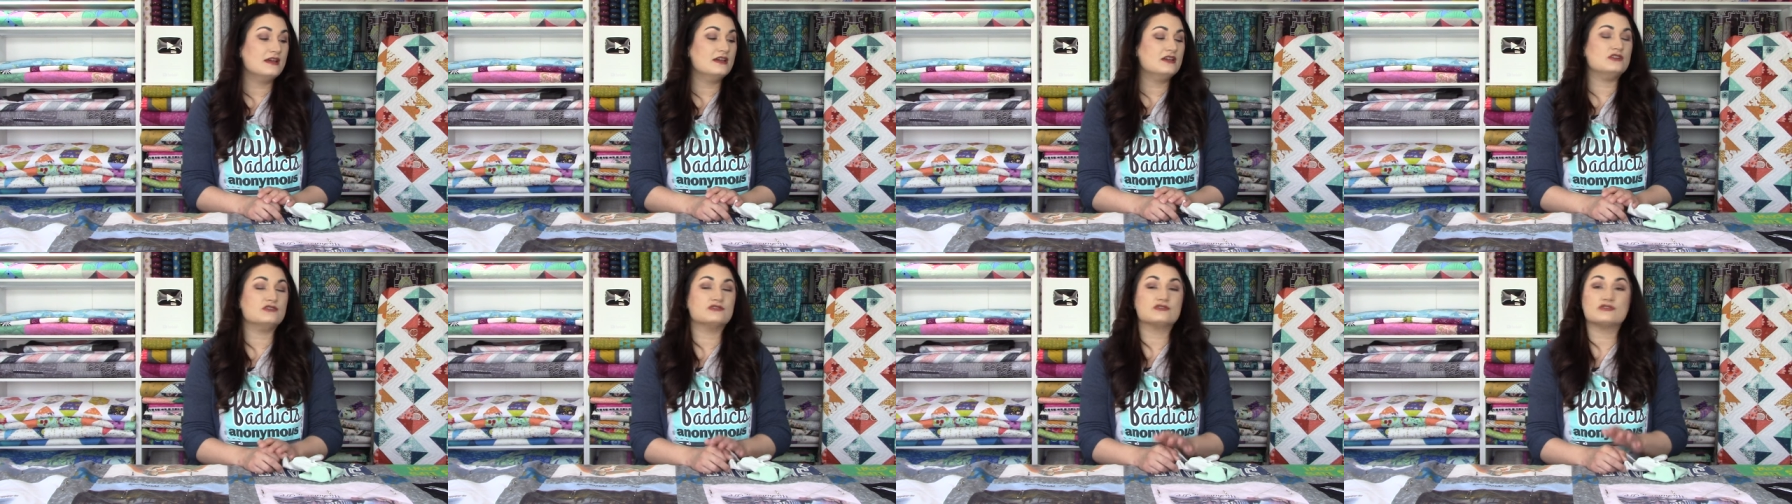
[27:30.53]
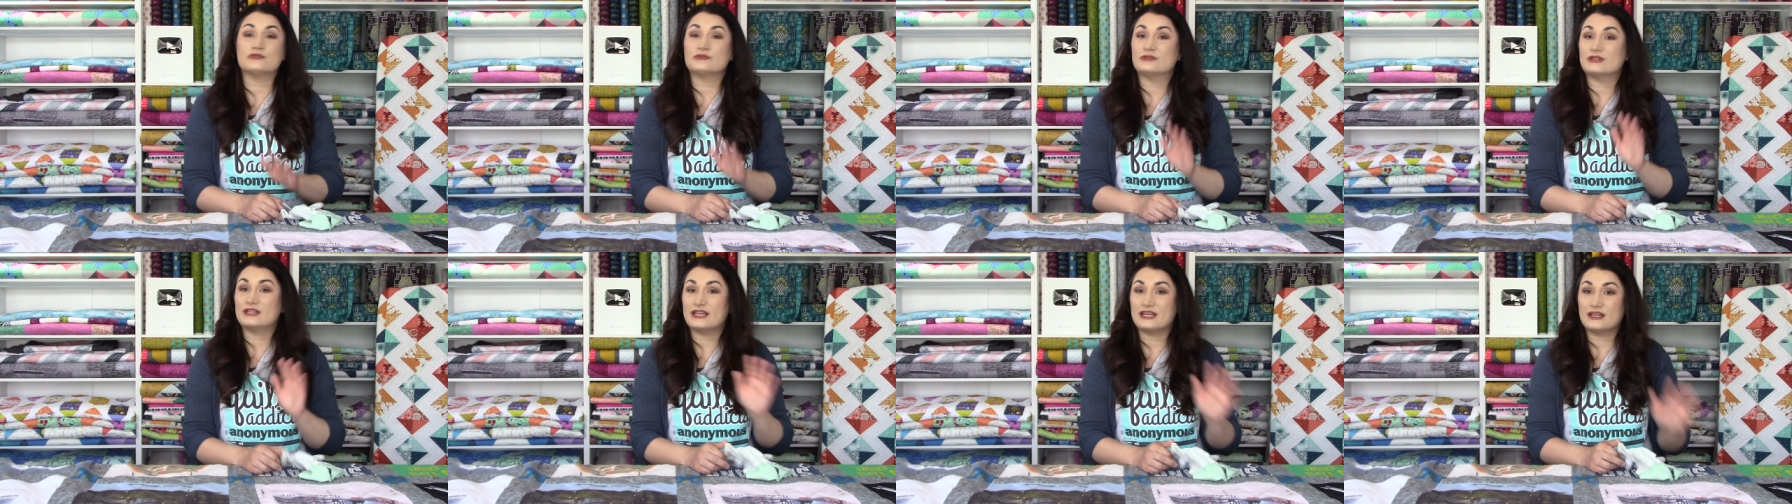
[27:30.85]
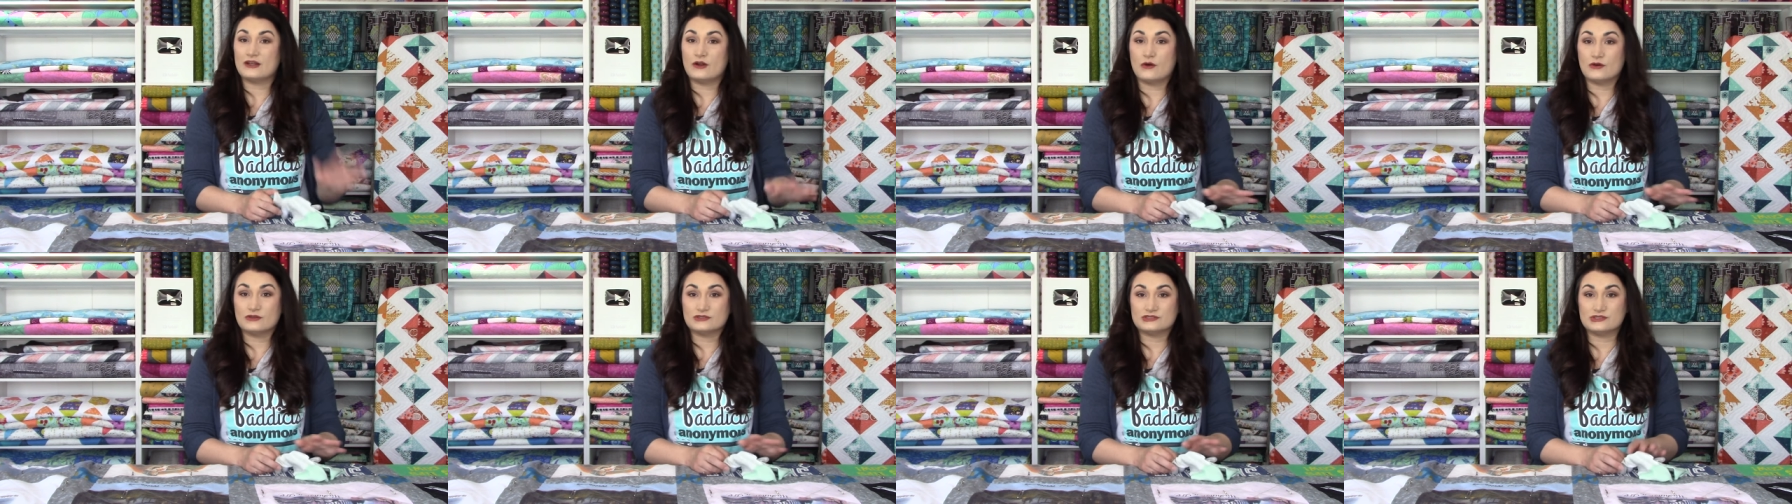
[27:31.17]
You certainly
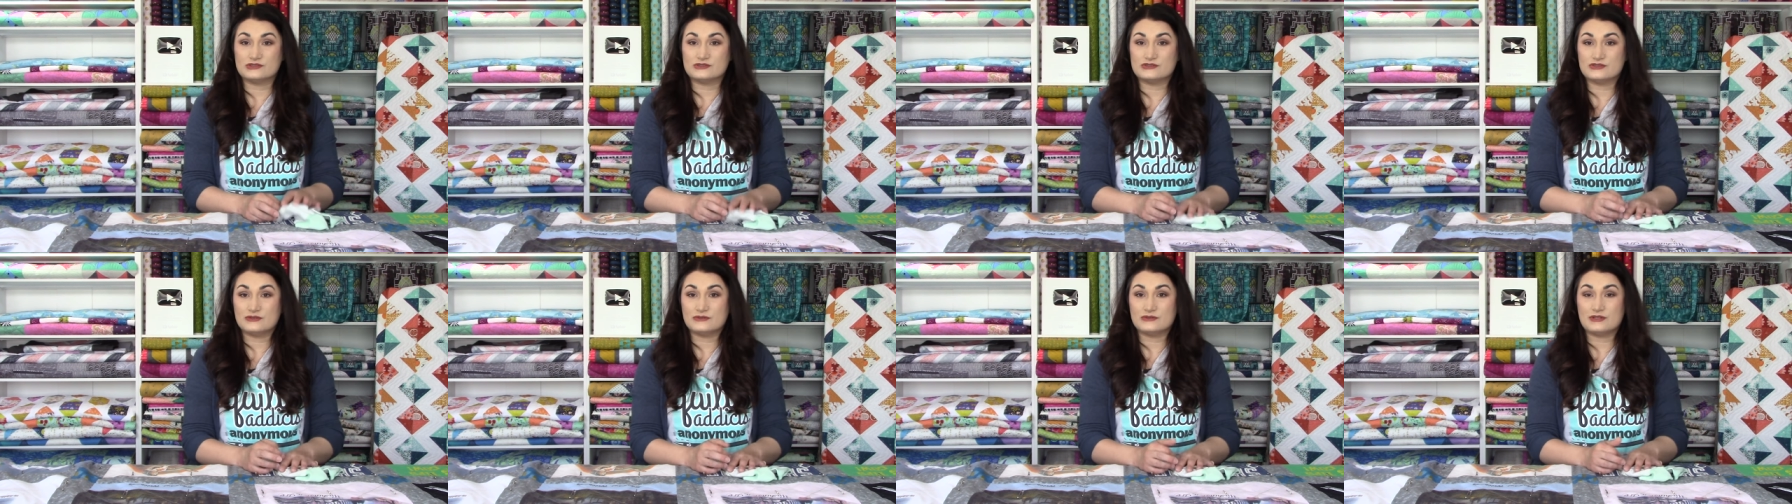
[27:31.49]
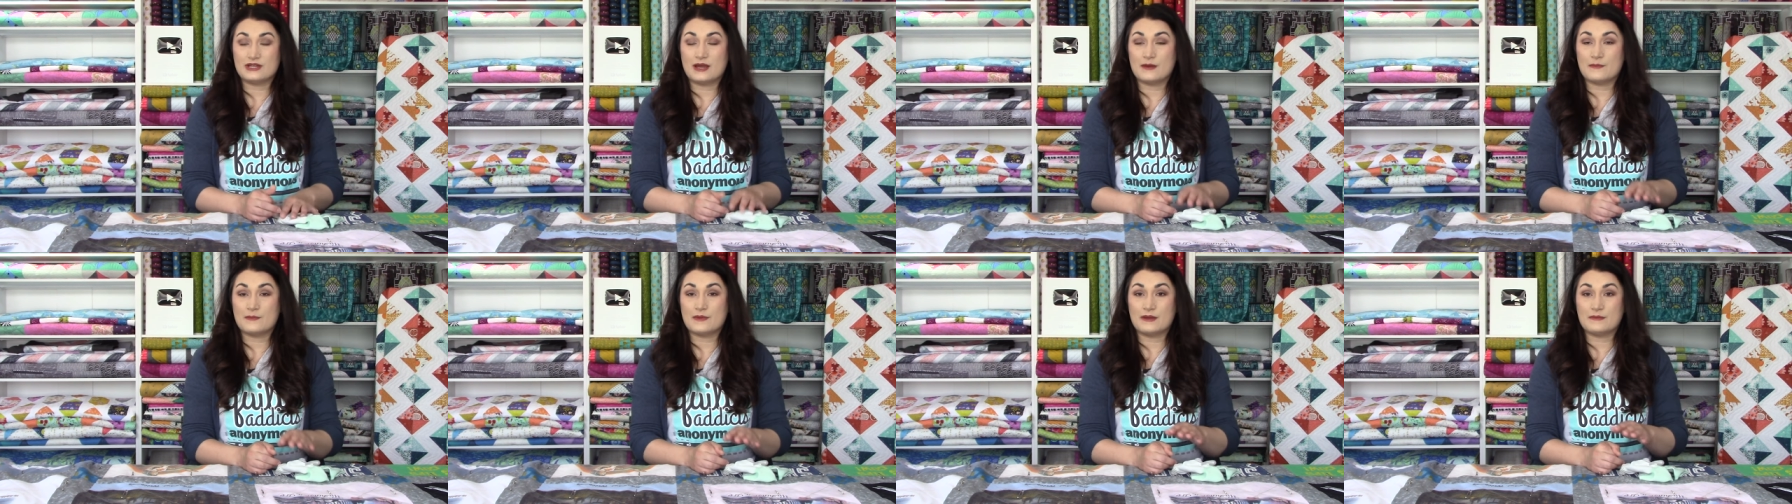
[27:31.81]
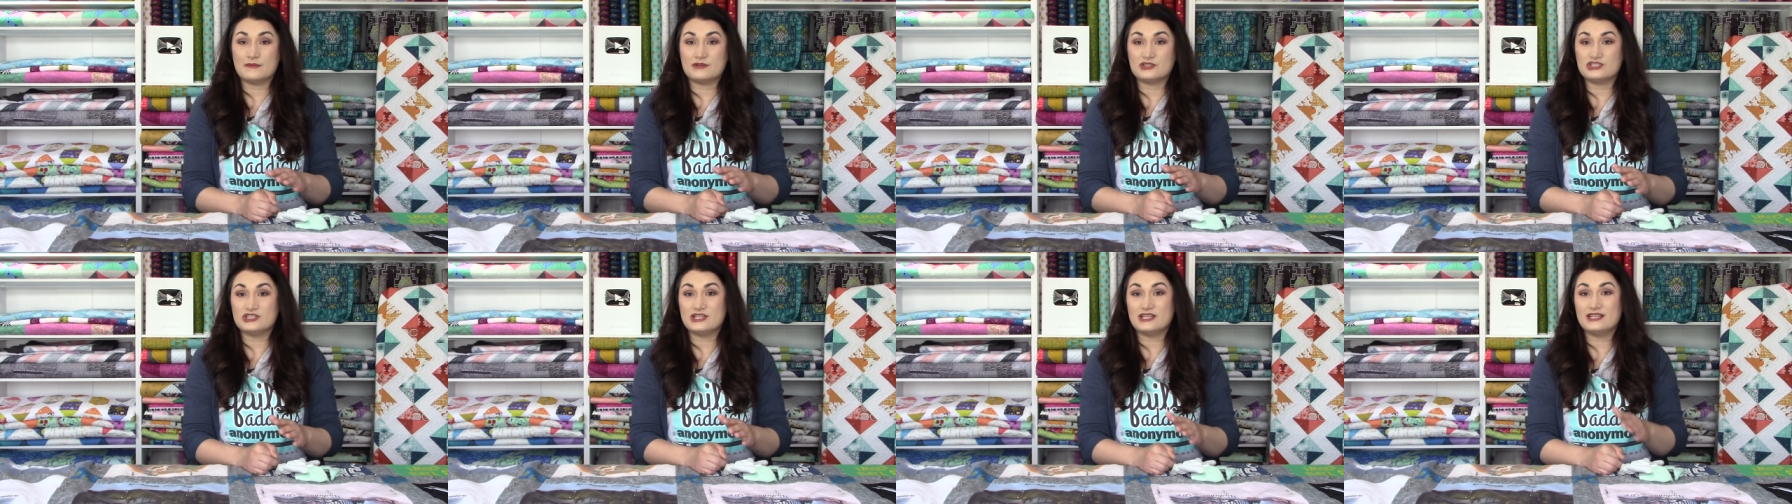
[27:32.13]
can also sew down by
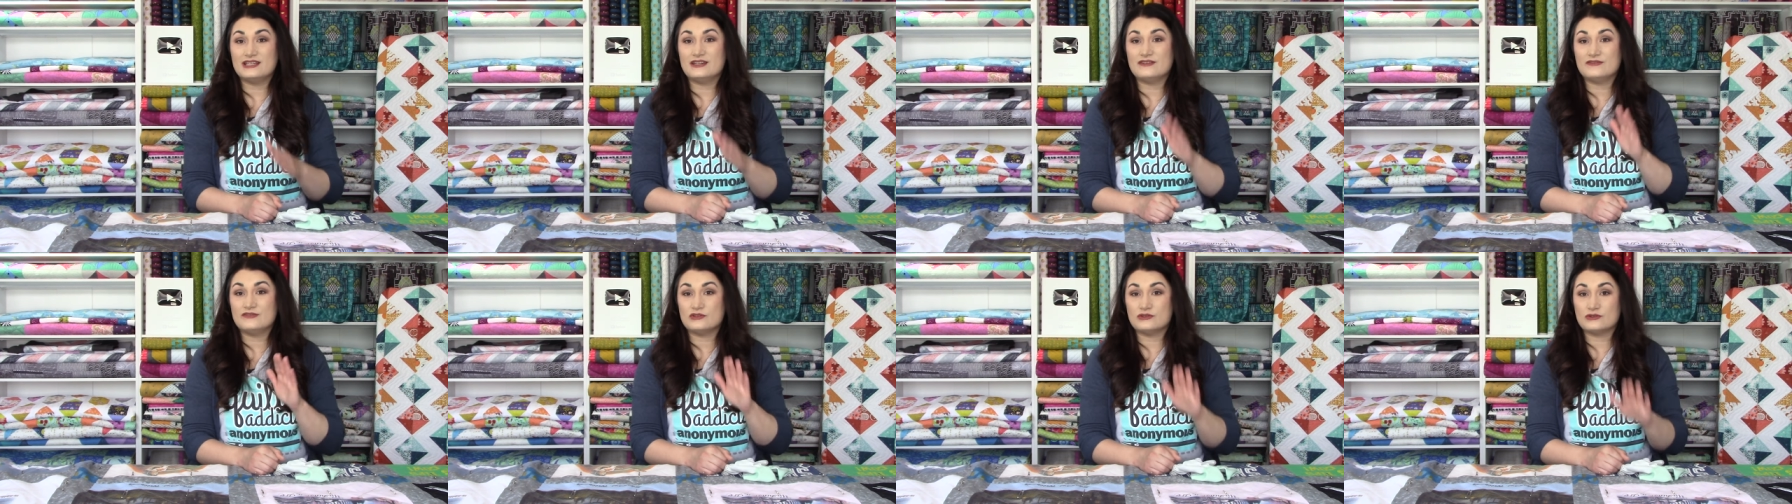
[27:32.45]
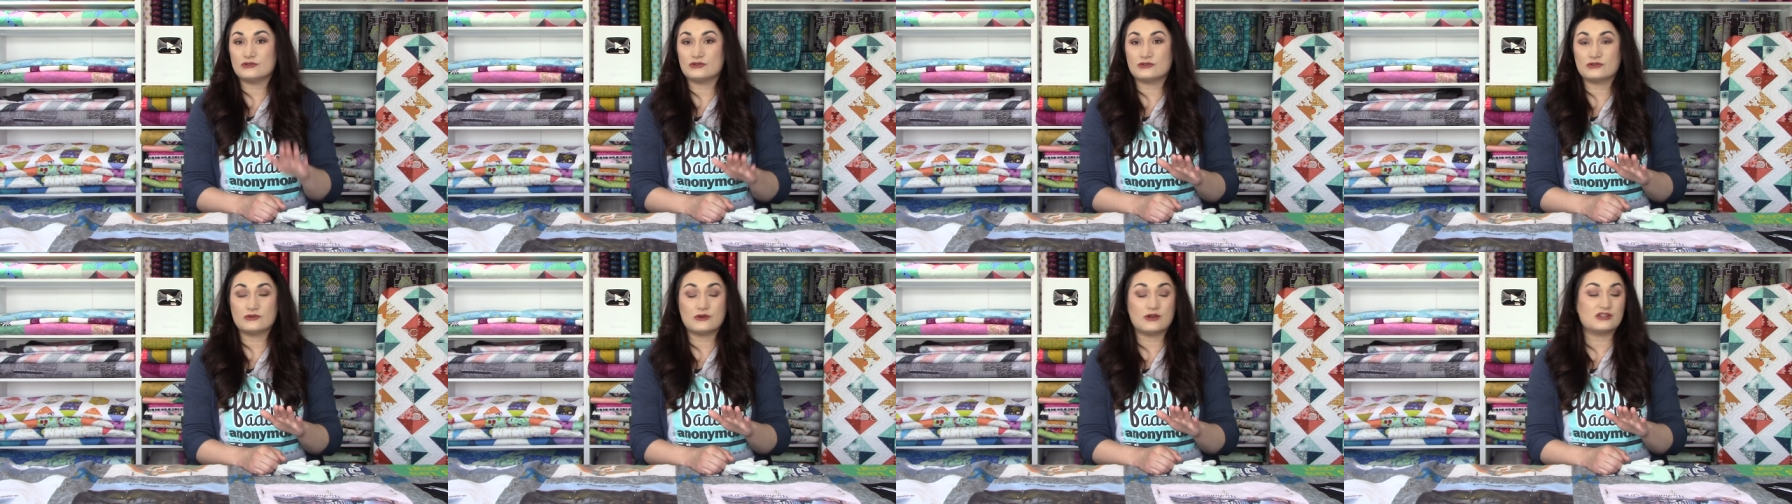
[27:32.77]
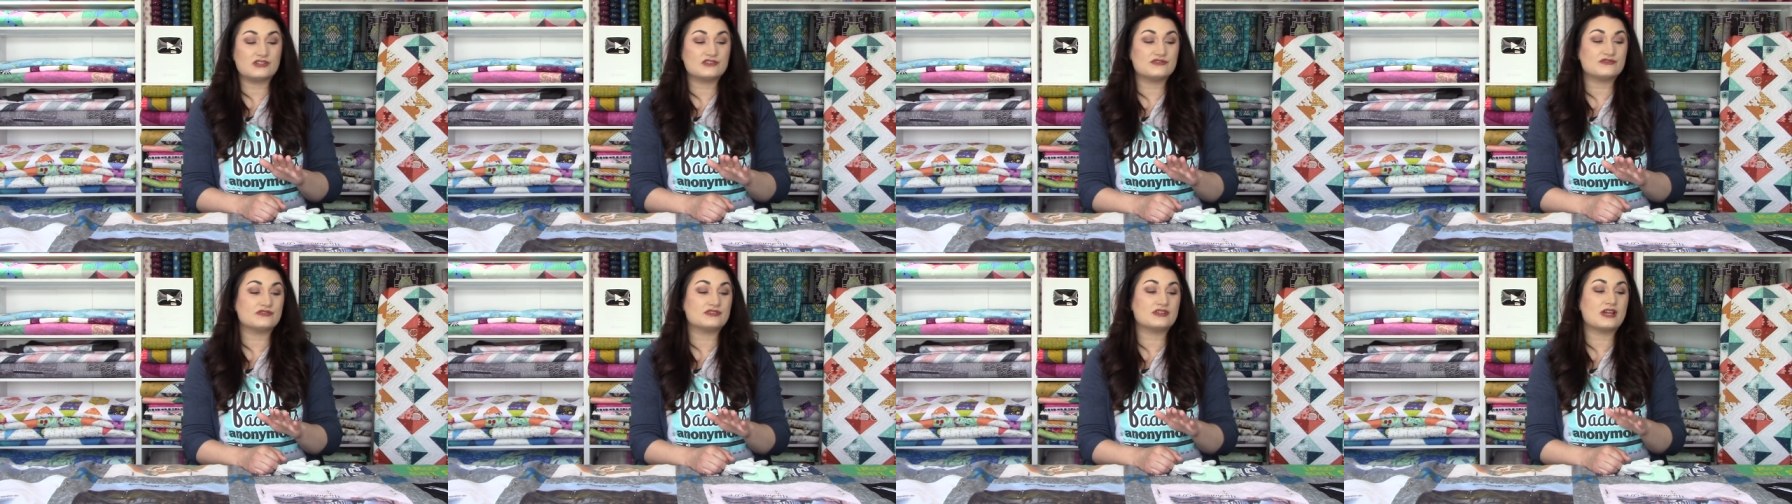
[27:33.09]
machine if you're
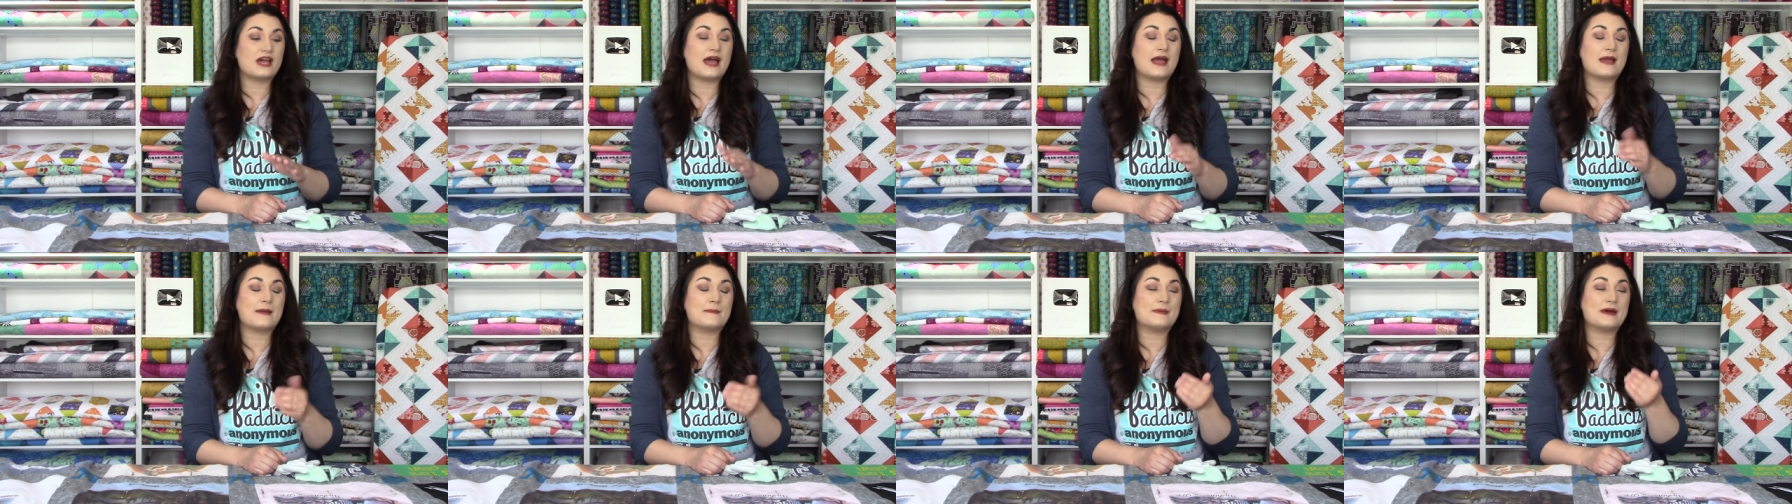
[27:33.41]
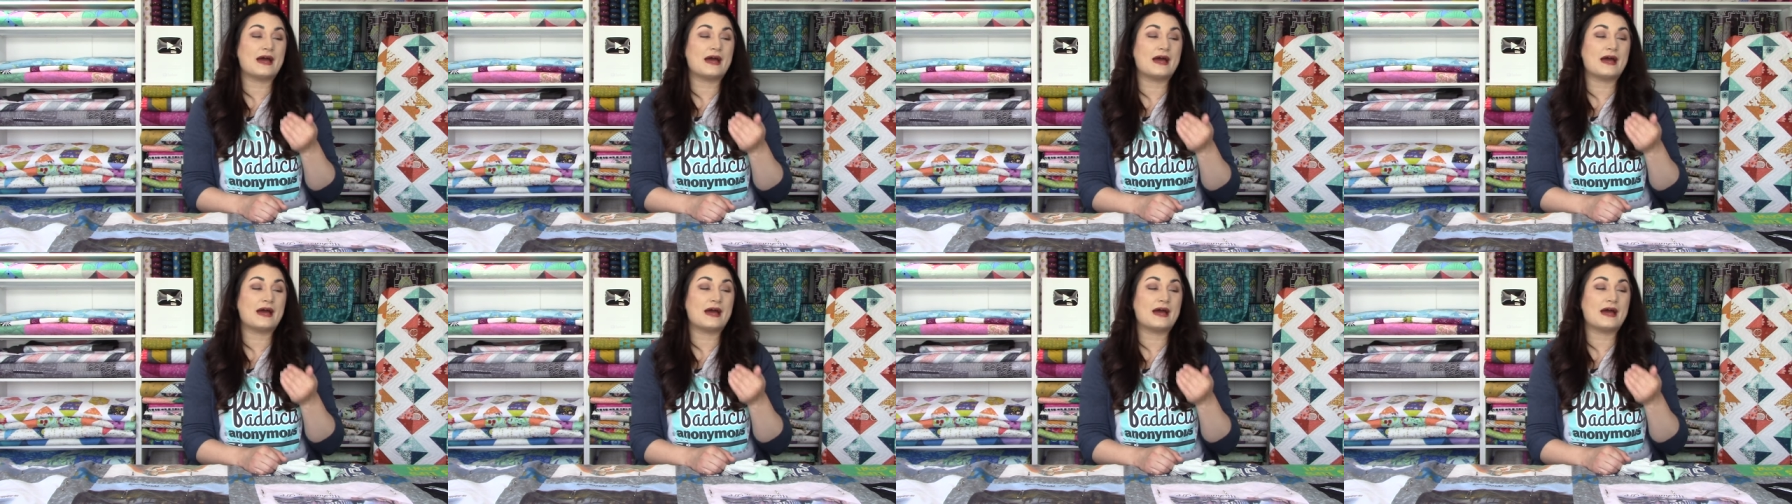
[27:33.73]
crunched for time,